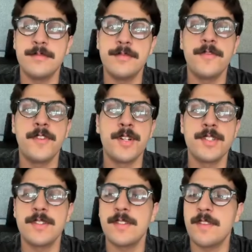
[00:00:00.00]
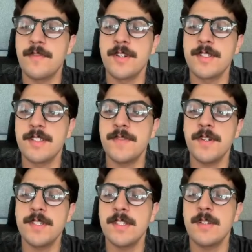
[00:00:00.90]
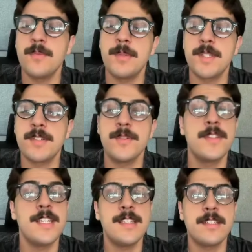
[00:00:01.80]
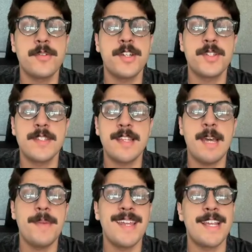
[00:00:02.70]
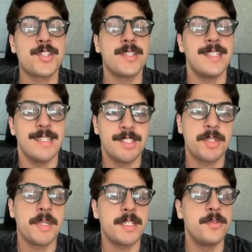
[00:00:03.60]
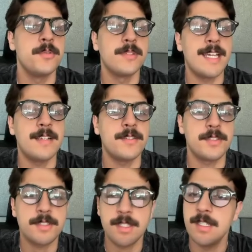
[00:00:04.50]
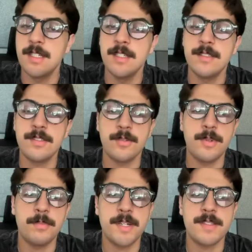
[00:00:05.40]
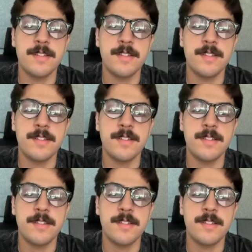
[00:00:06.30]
first things first, we must go to the Integrations tab and actually integrate Google Calendars. So we press on